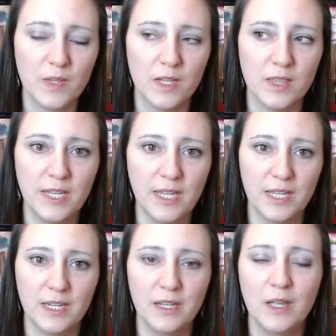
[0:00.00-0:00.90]

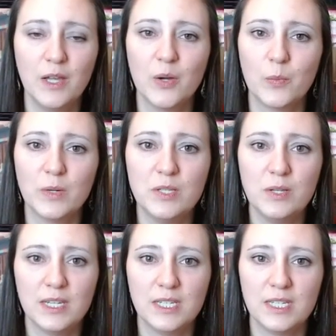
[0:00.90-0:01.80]
Then, once you
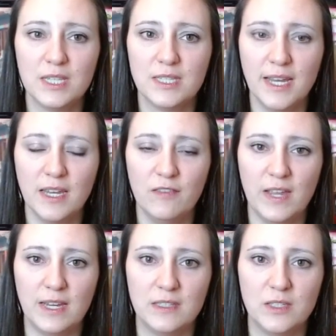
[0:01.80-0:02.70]
get into the second
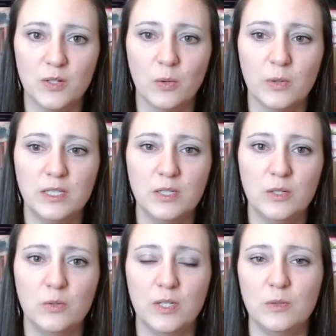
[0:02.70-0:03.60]
phase, you're going
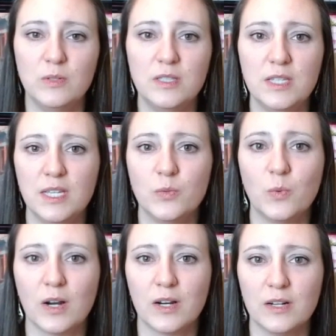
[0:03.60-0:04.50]
to use these
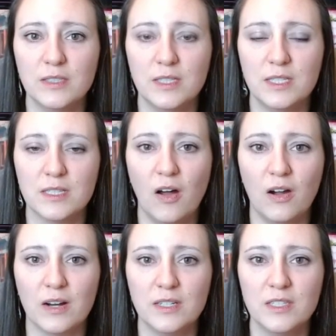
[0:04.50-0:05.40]
workers, these
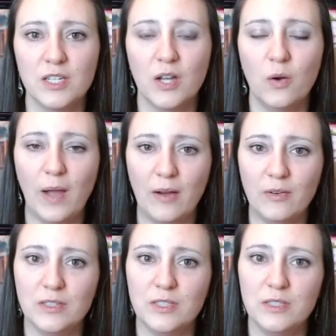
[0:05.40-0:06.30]
cards, to go out
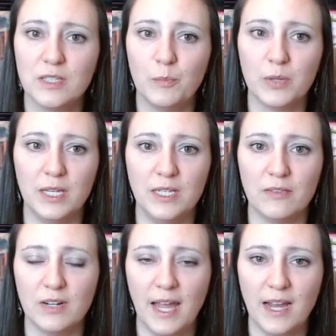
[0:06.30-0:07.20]
and complete
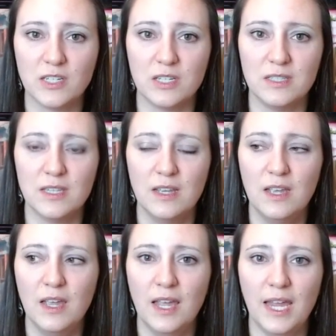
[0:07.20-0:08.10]
different actions.
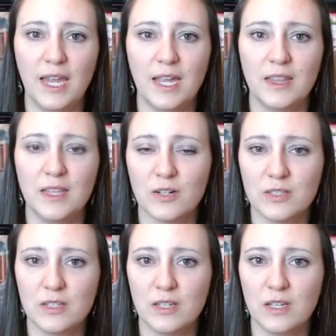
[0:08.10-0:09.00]
And
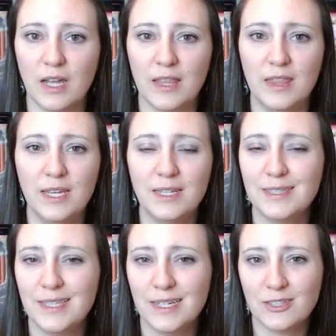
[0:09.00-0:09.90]
there's, I think,
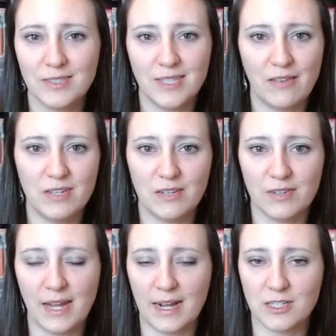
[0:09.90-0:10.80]
6 or 7
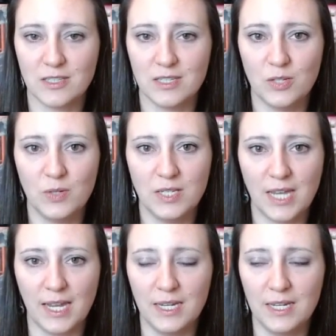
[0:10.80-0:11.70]
different actions that you can
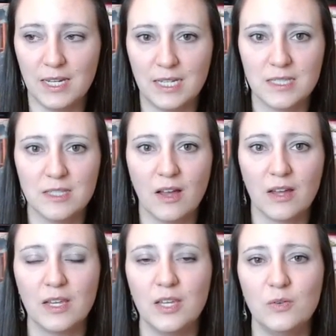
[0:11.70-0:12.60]
take. It's not
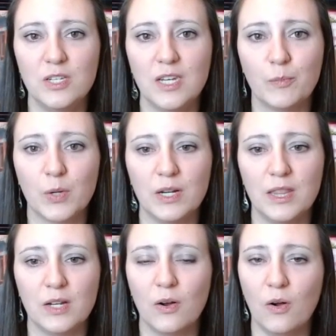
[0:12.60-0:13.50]
a huge number, and
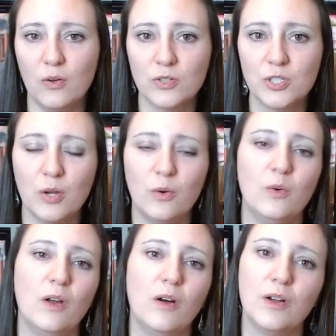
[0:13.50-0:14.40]
they're all
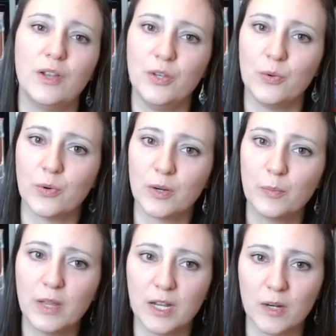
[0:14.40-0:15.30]
shown on your
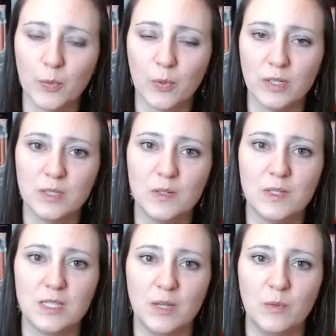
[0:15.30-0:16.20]
player board so you can
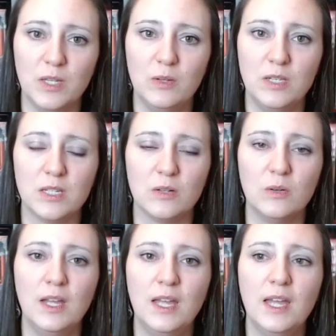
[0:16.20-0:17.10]
see what you can do.
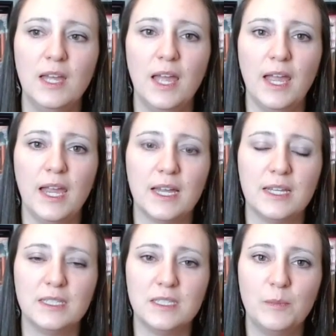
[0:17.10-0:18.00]

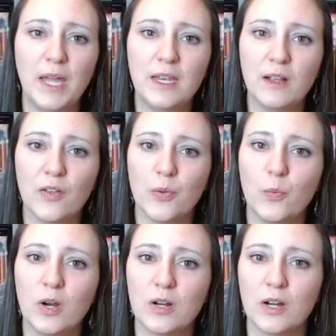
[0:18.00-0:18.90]
And depending on the
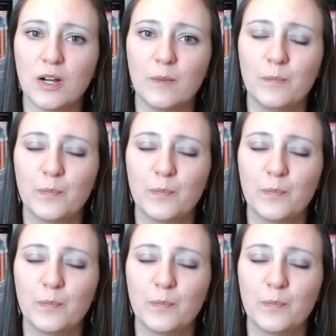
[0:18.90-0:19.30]
worker,